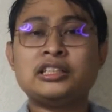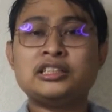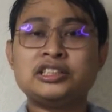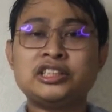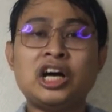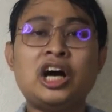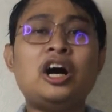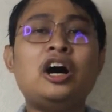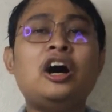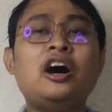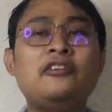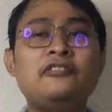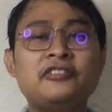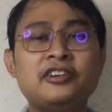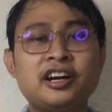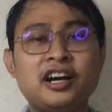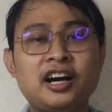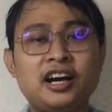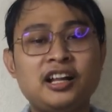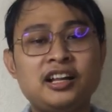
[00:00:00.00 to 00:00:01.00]
So
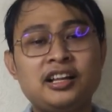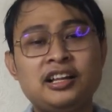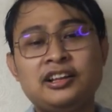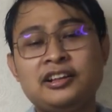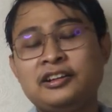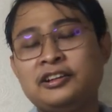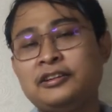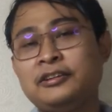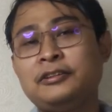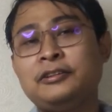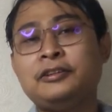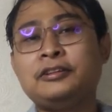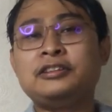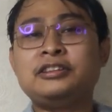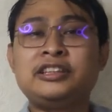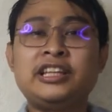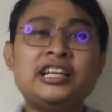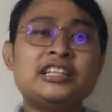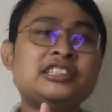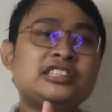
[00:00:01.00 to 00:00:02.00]
overall,
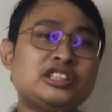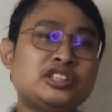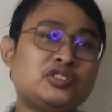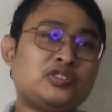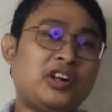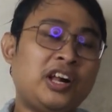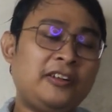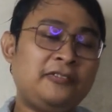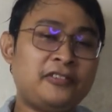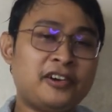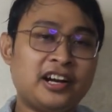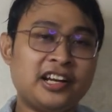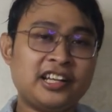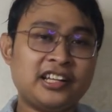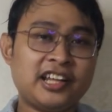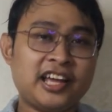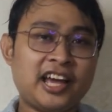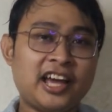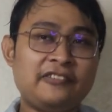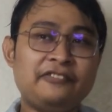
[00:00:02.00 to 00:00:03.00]
this
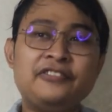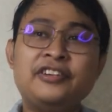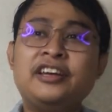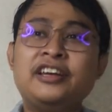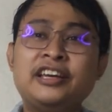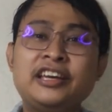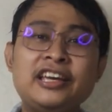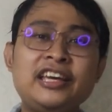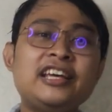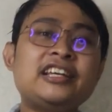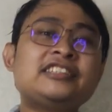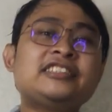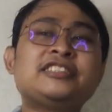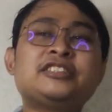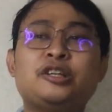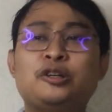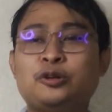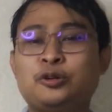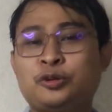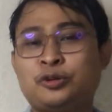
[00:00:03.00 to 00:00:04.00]
1200F
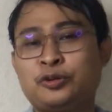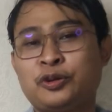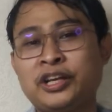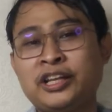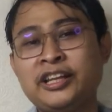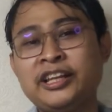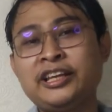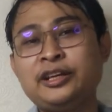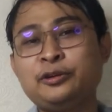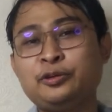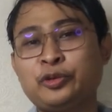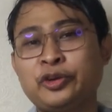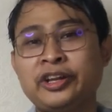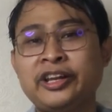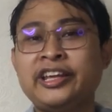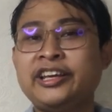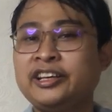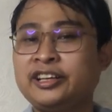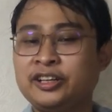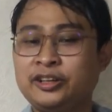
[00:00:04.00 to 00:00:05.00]
is really
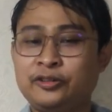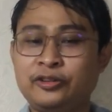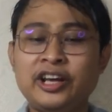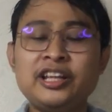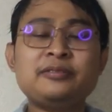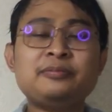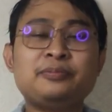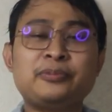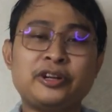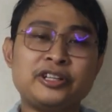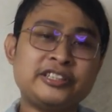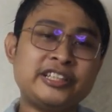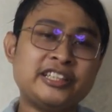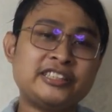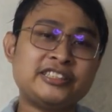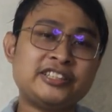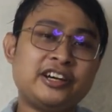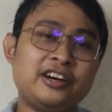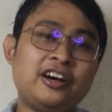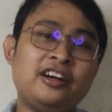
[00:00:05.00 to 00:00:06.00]
really great
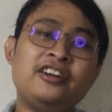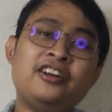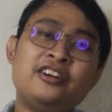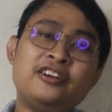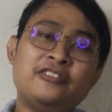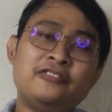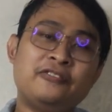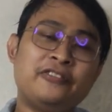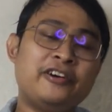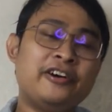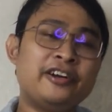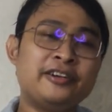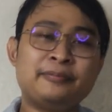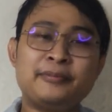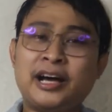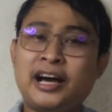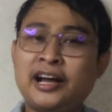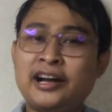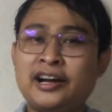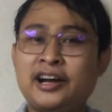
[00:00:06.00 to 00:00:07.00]
processor
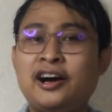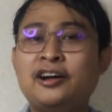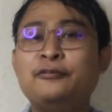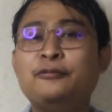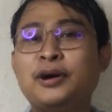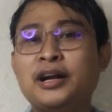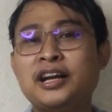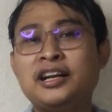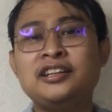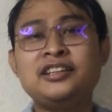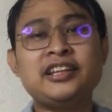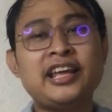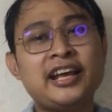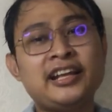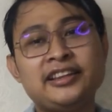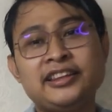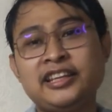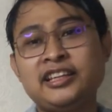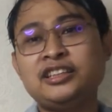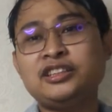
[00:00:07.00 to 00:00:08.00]
for around 180
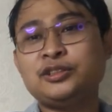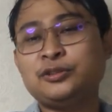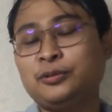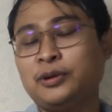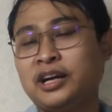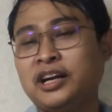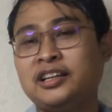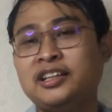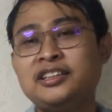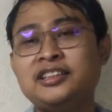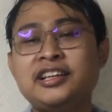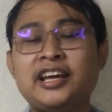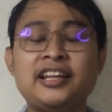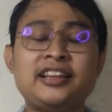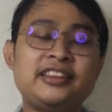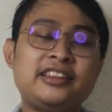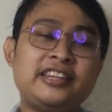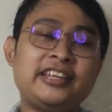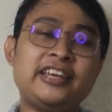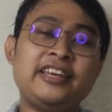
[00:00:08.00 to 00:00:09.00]
to 190
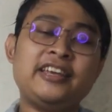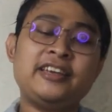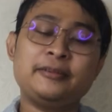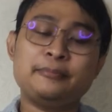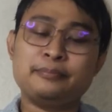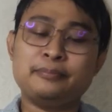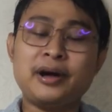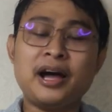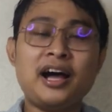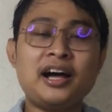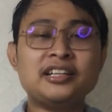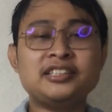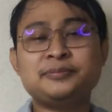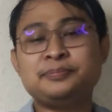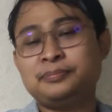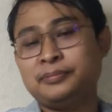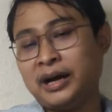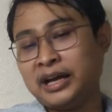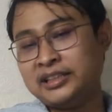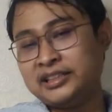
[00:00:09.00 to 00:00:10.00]

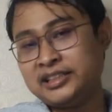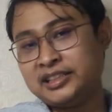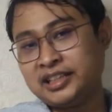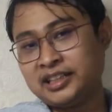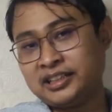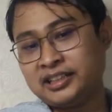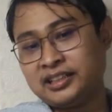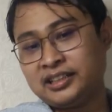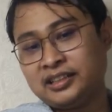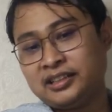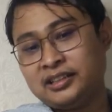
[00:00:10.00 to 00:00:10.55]
bucks budget